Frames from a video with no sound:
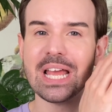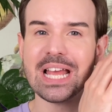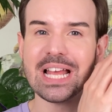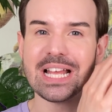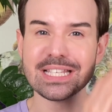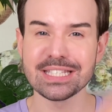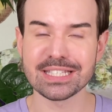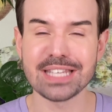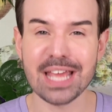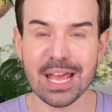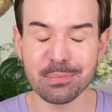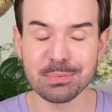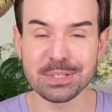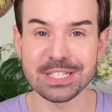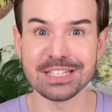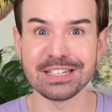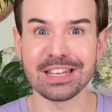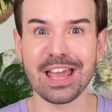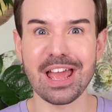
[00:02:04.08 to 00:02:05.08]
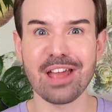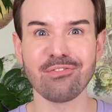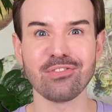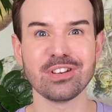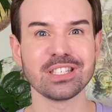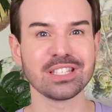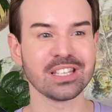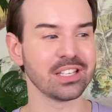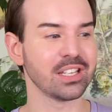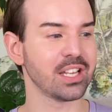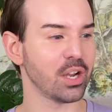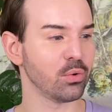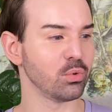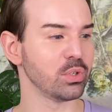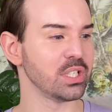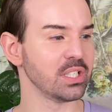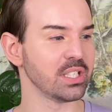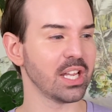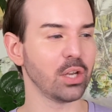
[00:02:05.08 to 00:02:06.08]
steps in every skincare
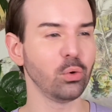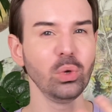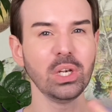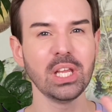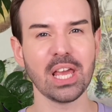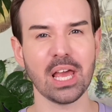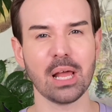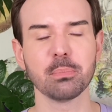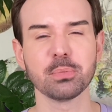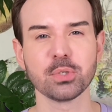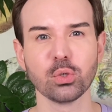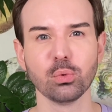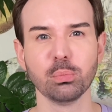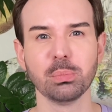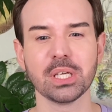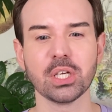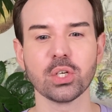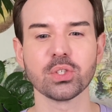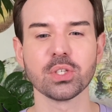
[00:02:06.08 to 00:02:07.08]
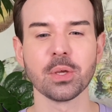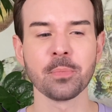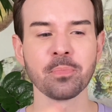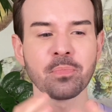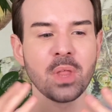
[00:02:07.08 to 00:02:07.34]
routine can really help you, because